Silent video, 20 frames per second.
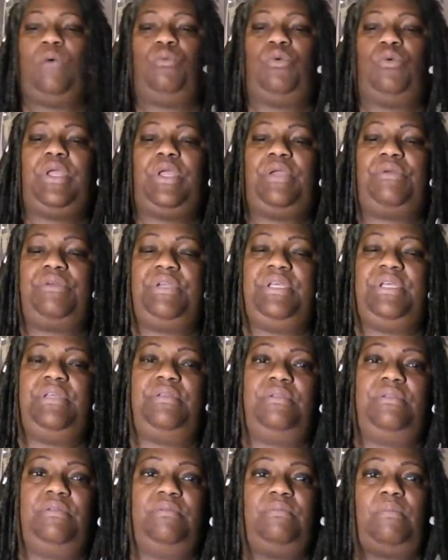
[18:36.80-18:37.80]
I wear
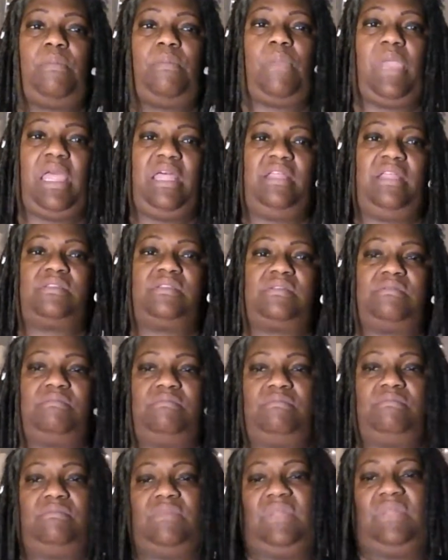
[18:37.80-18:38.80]
it as
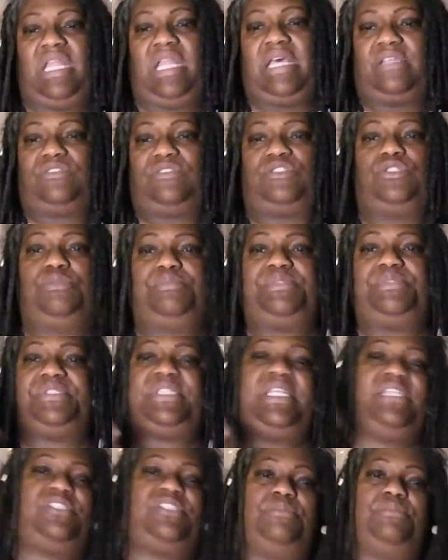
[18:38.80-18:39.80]
like a
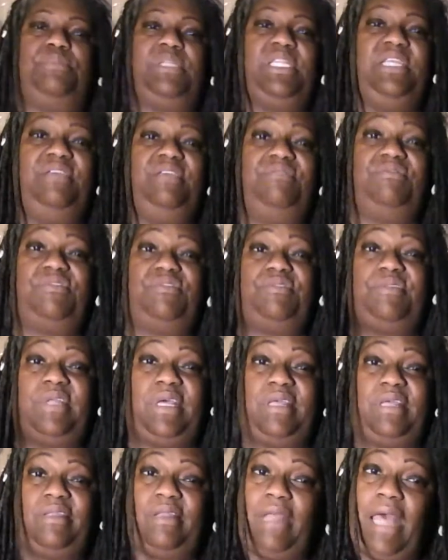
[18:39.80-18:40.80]
superstition belief
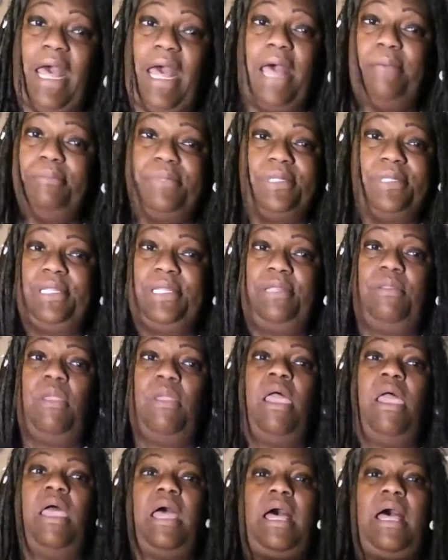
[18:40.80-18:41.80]
that I believe.
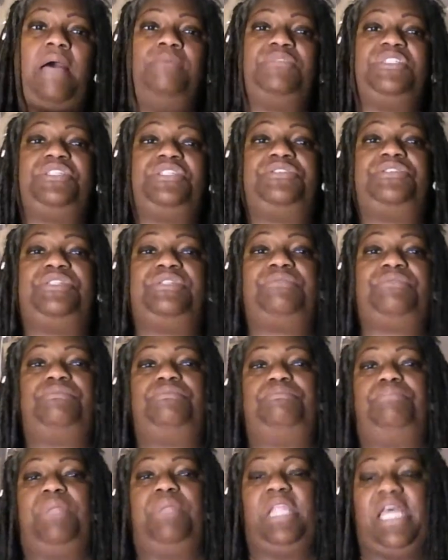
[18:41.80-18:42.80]
I'm just
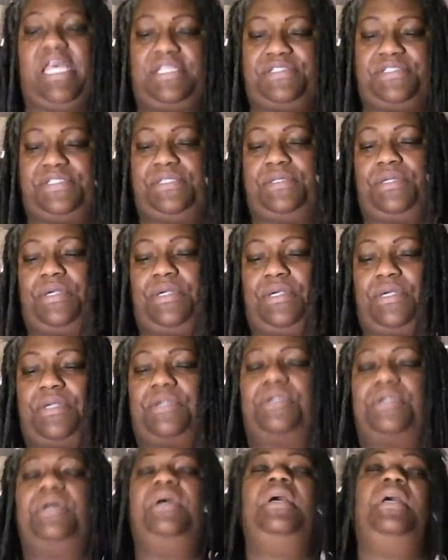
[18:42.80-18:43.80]
blessing
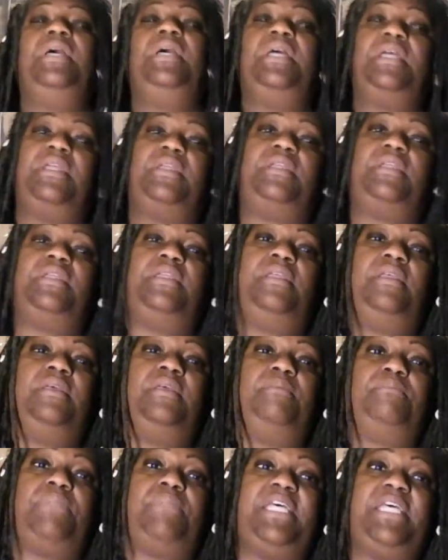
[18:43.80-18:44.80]
her and
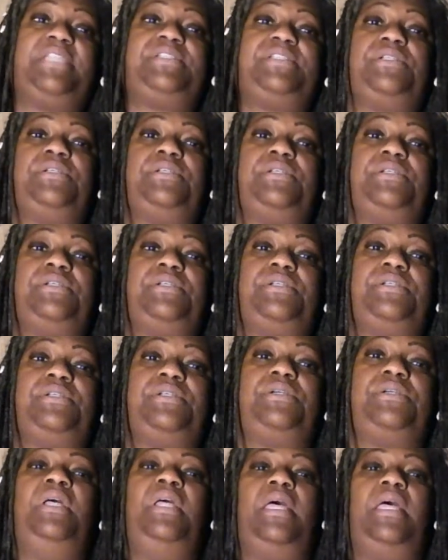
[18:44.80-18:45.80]
blessing
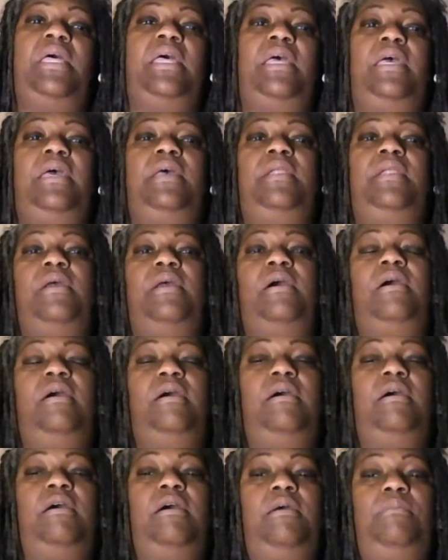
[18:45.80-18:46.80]
her and
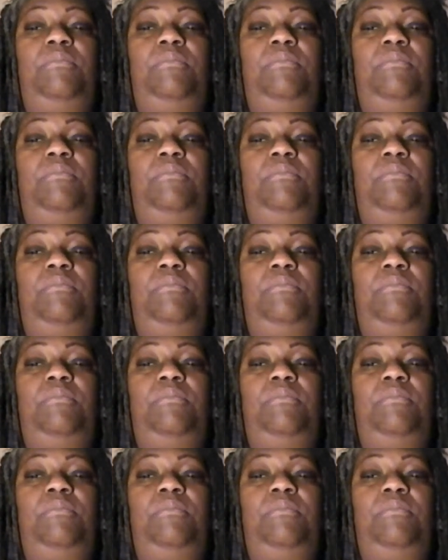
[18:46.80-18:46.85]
